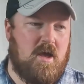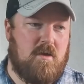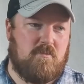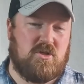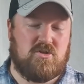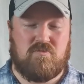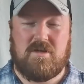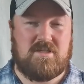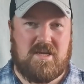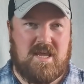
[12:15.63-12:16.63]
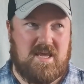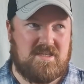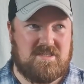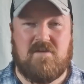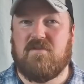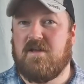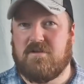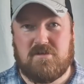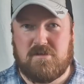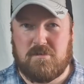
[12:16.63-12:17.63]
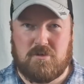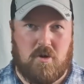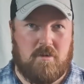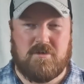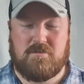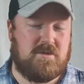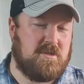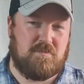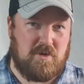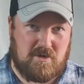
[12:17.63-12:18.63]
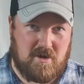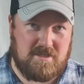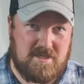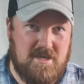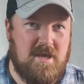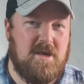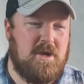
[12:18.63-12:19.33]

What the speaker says: We just recently hit 7,000 subscribers, which is pretty crazy.